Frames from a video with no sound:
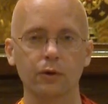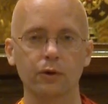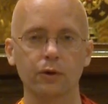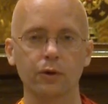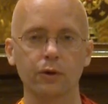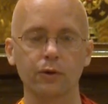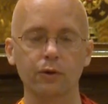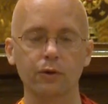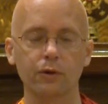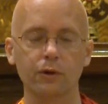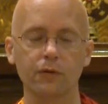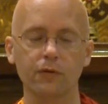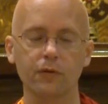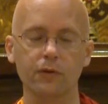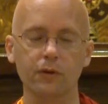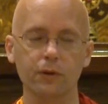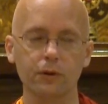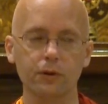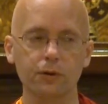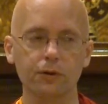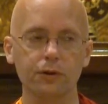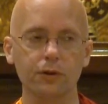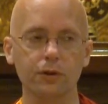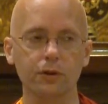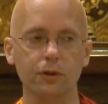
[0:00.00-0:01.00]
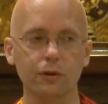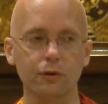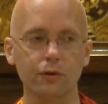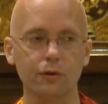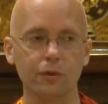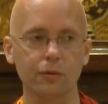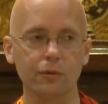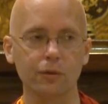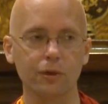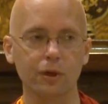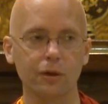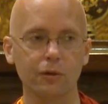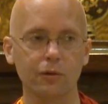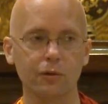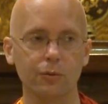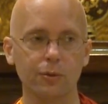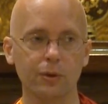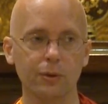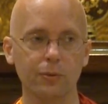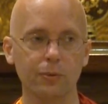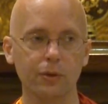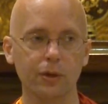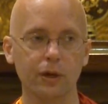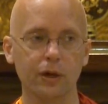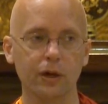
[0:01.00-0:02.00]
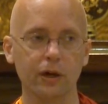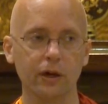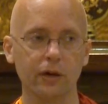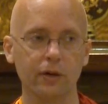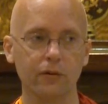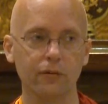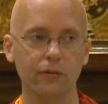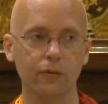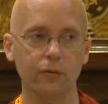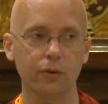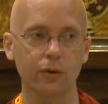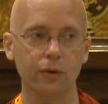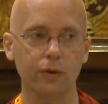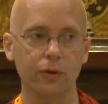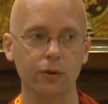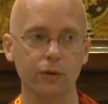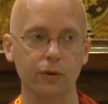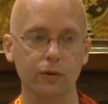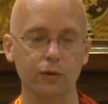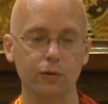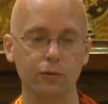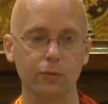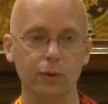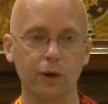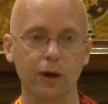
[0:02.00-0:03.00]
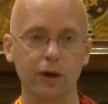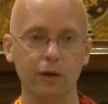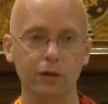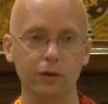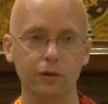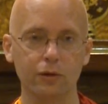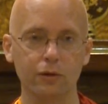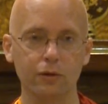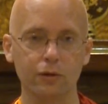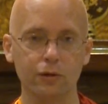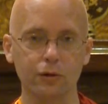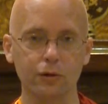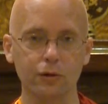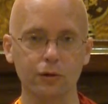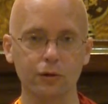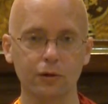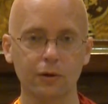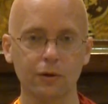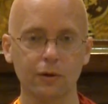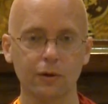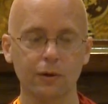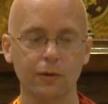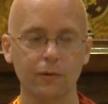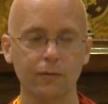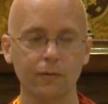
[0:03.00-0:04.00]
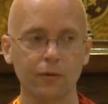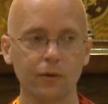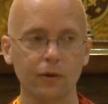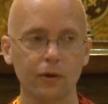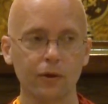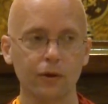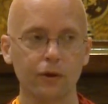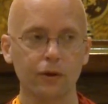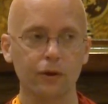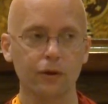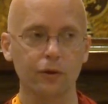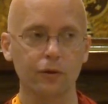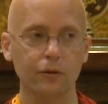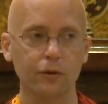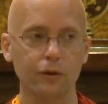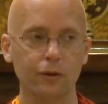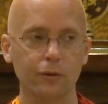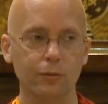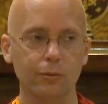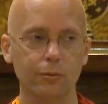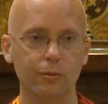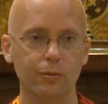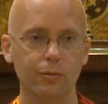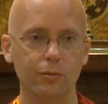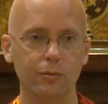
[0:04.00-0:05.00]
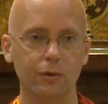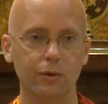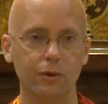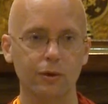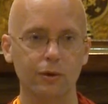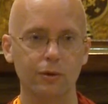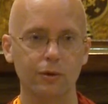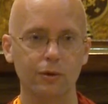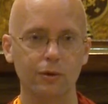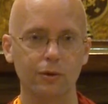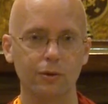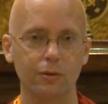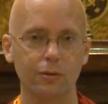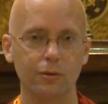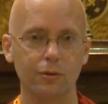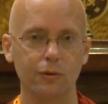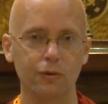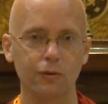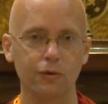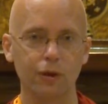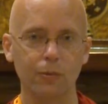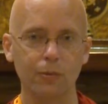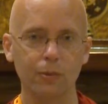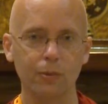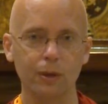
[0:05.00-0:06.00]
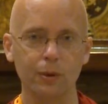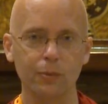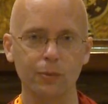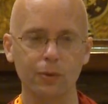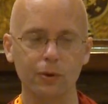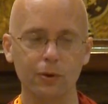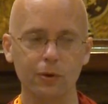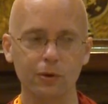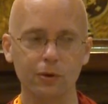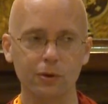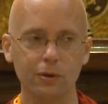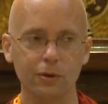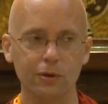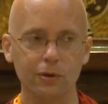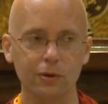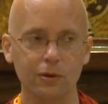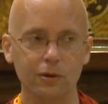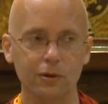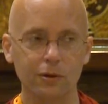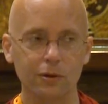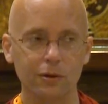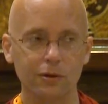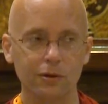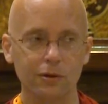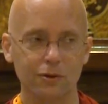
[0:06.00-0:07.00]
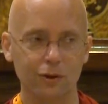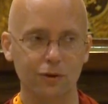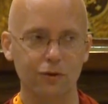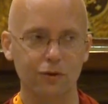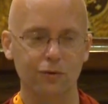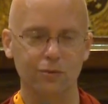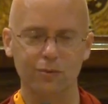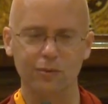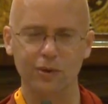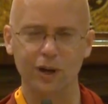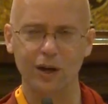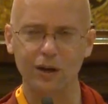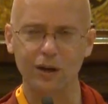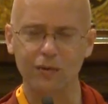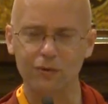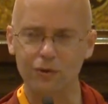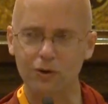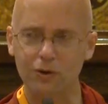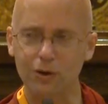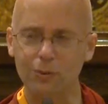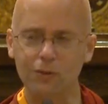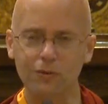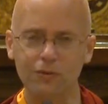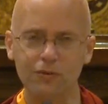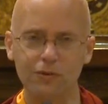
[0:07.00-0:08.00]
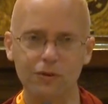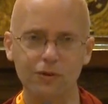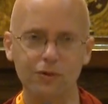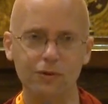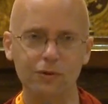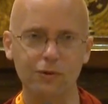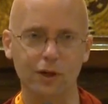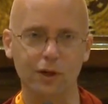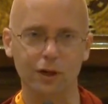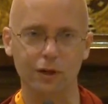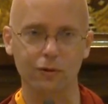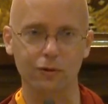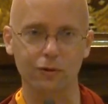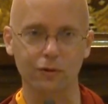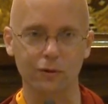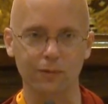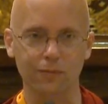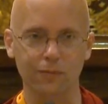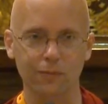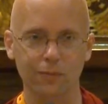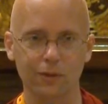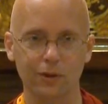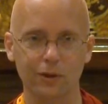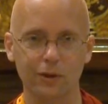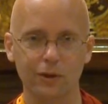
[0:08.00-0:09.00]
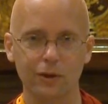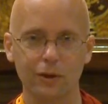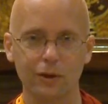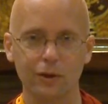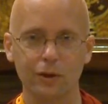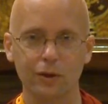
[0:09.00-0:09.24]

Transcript: Now, another difficulty that sometimes people have with these practices is that some people just have trouble visualizing.